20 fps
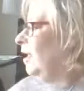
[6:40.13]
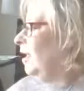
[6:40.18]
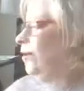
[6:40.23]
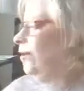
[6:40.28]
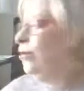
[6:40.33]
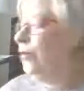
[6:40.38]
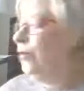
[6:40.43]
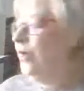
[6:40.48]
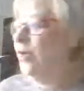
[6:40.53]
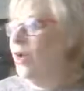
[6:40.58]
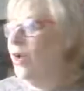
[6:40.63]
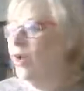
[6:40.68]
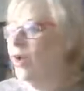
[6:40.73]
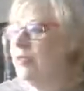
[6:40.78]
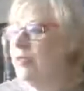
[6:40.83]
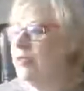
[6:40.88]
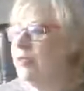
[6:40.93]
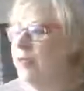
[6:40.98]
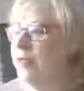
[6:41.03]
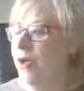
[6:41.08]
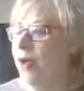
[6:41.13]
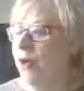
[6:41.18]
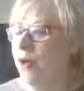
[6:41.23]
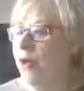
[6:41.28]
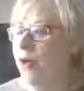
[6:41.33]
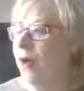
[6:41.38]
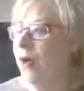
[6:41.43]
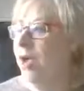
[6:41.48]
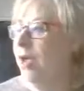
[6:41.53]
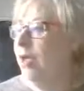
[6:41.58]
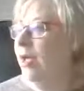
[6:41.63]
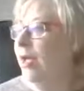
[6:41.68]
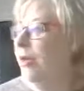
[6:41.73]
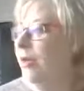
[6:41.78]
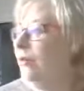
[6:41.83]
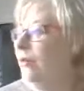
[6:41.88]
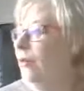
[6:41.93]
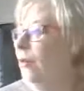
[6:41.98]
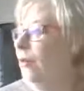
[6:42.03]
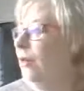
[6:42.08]
You can also, I
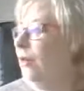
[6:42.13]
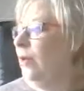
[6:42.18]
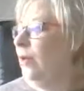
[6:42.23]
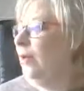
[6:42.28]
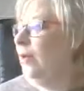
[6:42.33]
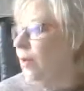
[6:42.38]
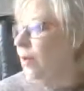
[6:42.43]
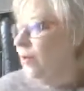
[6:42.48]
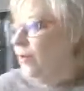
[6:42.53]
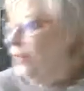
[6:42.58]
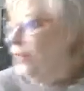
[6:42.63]
don't know oh,